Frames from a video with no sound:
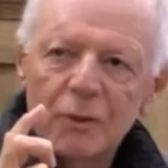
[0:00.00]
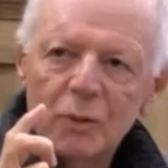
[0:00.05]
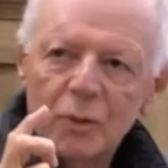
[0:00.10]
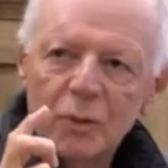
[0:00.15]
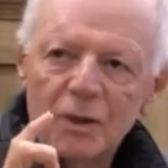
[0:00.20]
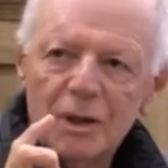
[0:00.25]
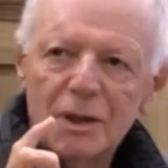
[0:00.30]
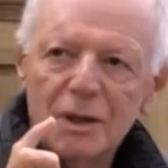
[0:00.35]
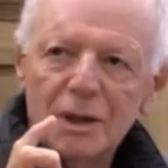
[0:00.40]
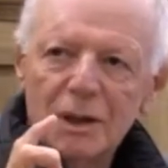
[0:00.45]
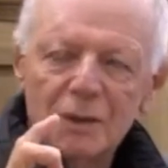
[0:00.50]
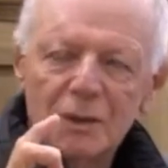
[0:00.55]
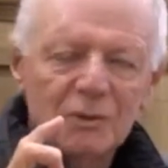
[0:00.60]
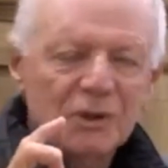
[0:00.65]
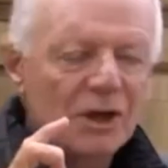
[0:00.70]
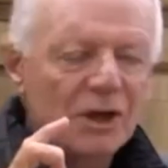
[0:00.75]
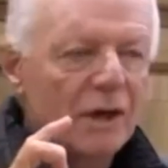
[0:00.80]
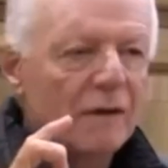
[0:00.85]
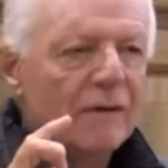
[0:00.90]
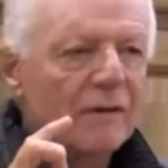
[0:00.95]
within the
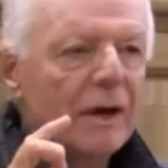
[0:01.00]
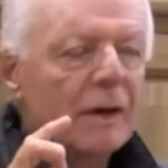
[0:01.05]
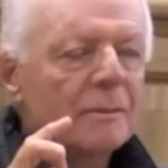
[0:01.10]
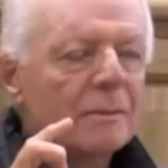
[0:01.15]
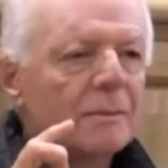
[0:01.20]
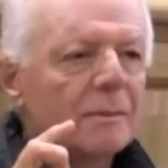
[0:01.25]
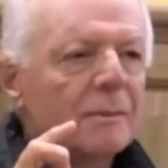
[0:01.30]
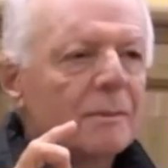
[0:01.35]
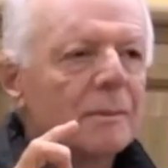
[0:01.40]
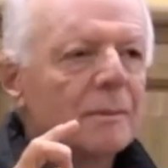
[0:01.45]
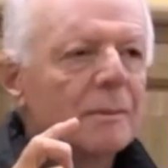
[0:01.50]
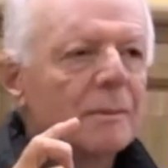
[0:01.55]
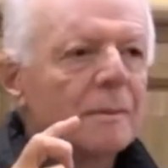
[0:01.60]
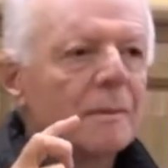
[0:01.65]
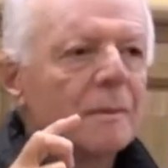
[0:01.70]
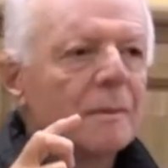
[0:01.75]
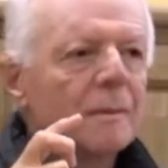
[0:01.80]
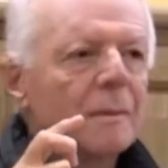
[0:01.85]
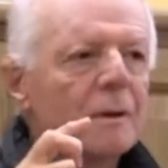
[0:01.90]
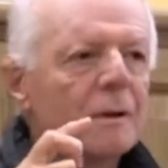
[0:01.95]
observer,
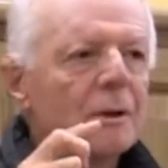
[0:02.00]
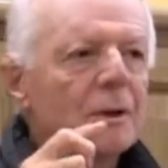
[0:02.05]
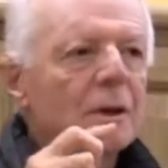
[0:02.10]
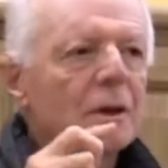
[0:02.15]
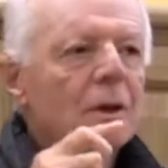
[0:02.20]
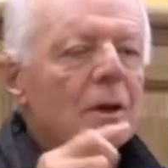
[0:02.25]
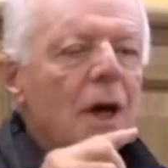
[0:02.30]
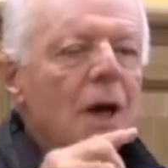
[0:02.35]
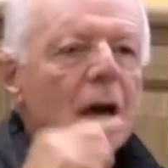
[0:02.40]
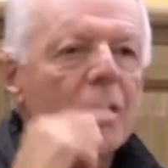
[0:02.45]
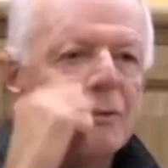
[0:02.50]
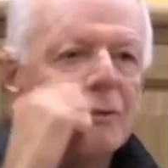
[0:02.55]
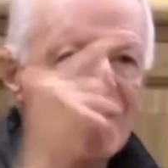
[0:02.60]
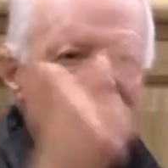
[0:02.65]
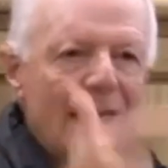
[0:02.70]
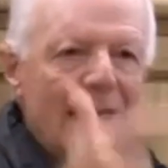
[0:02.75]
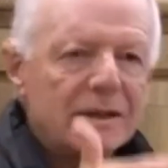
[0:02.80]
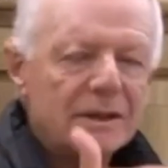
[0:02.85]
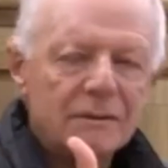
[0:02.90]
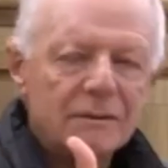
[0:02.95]
and
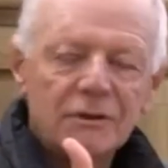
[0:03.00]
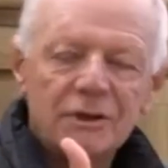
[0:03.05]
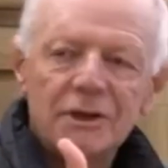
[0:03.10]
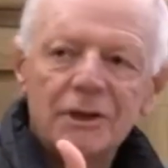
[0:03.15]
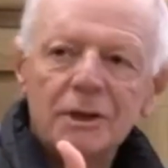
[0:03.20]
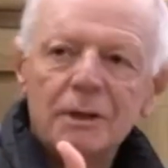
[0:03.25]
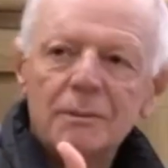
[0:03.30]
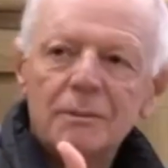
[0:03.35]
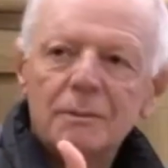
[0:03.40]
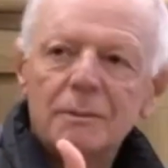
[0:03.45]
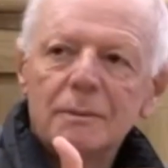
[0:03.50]
reactivity.